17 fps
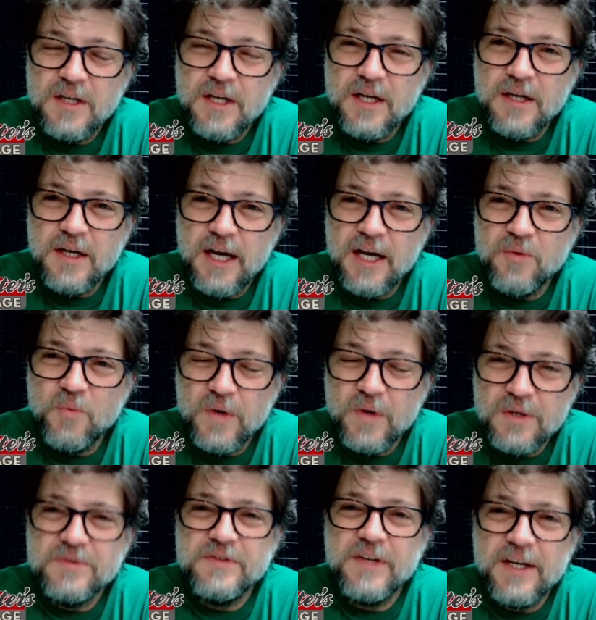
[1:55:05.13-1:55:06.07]
I
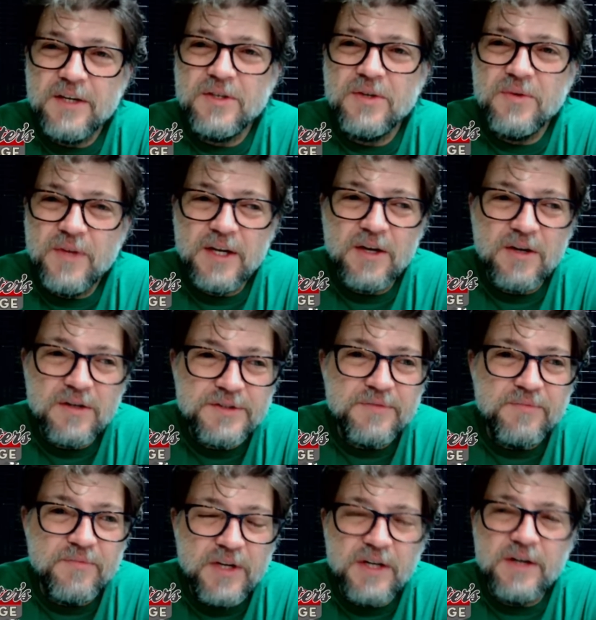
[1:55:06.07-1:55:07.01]
will tell you there are
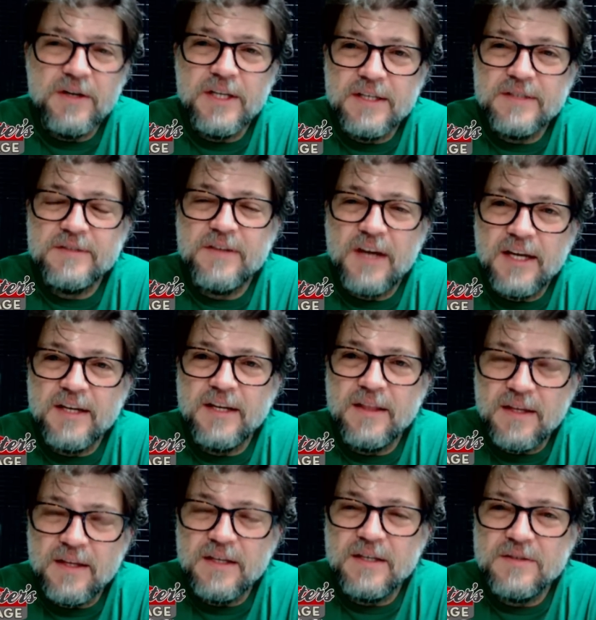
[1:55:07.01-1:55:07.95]
some very
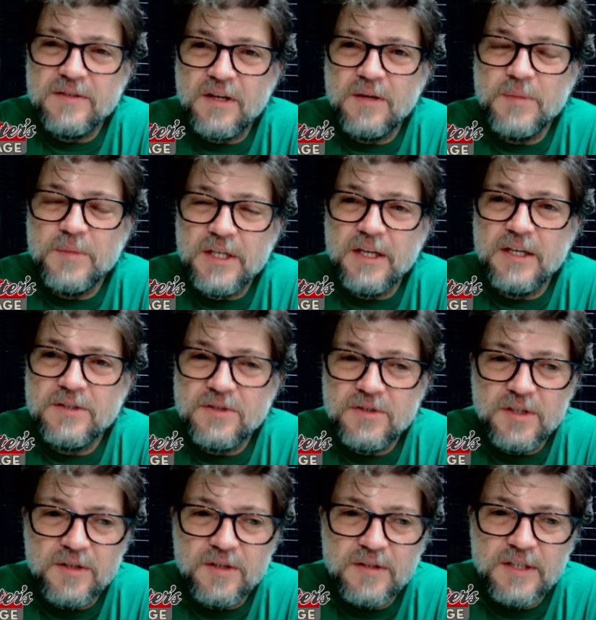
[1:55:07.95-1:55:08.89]
exciting things coming
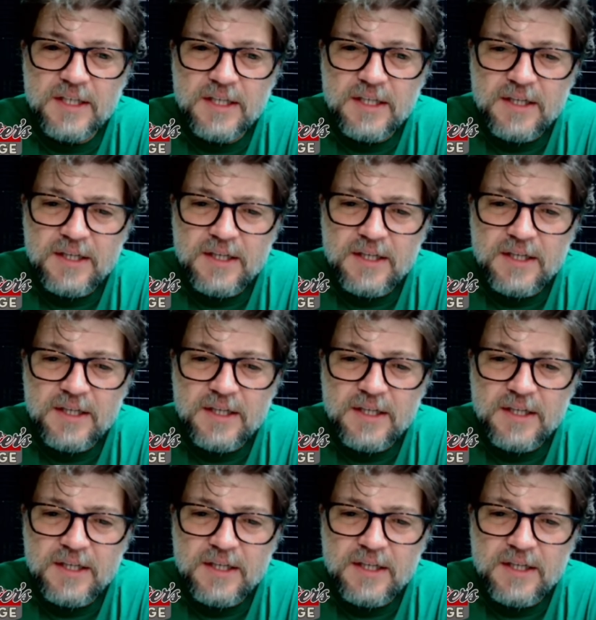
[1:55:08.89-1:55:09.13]
next year